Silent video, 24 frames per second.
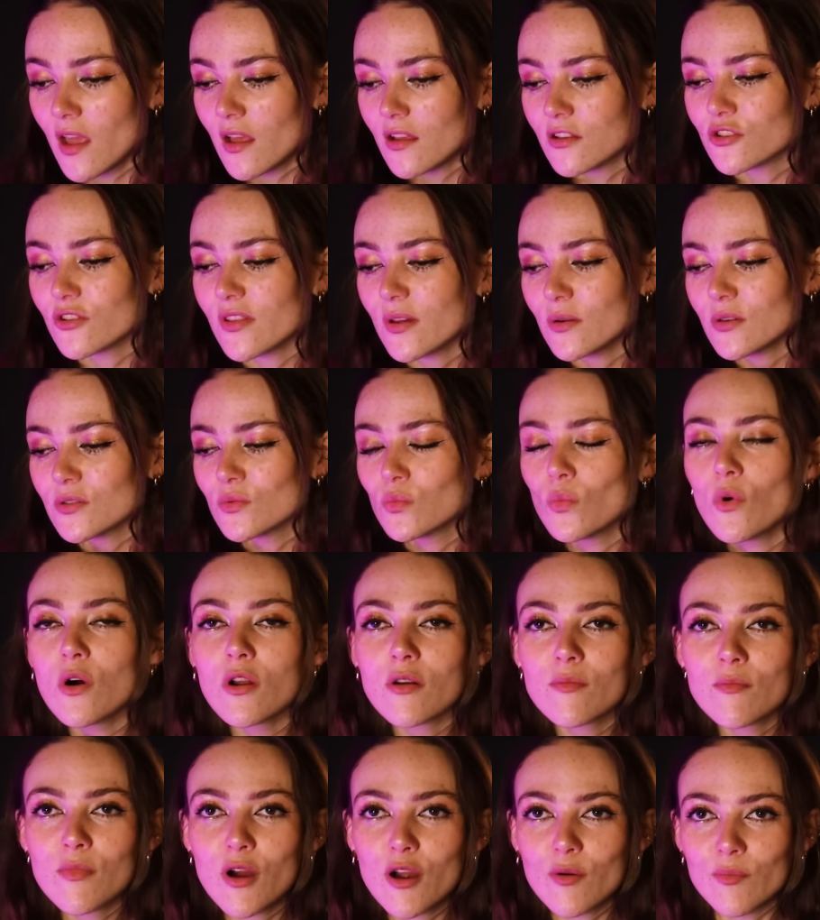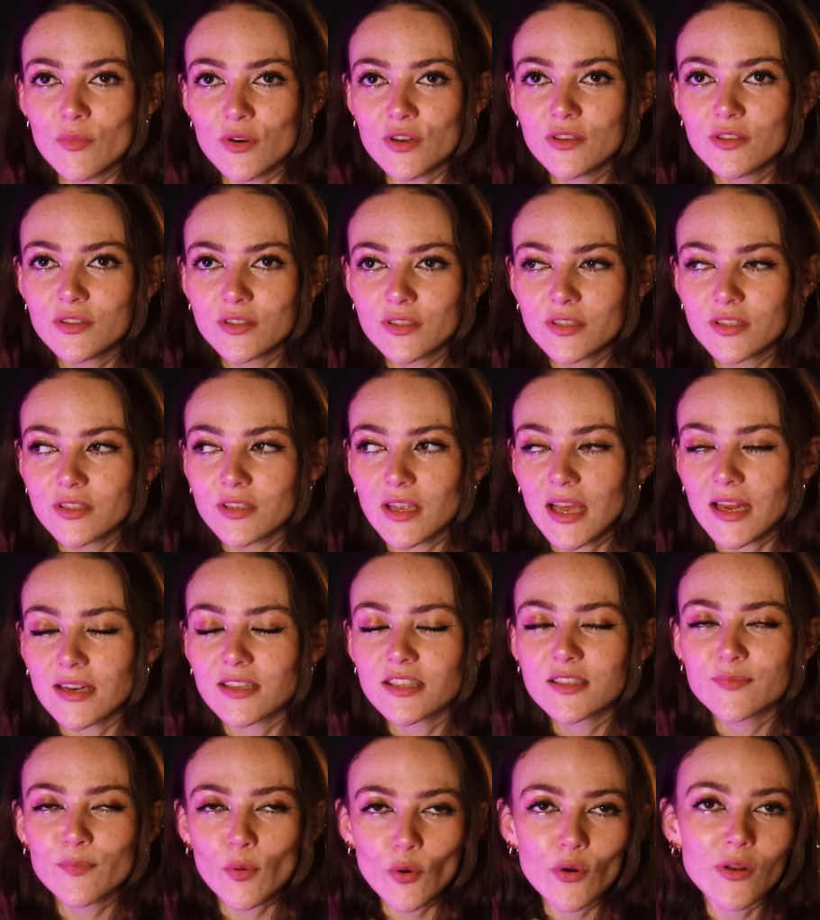So there was one moment, and
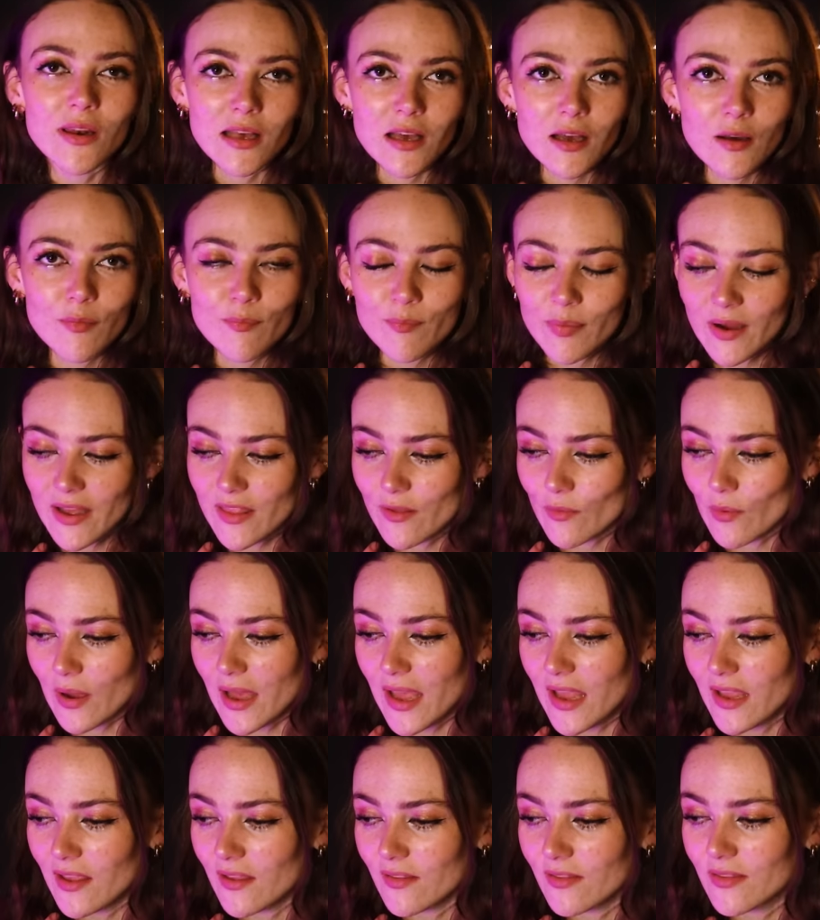spoiler, by the way,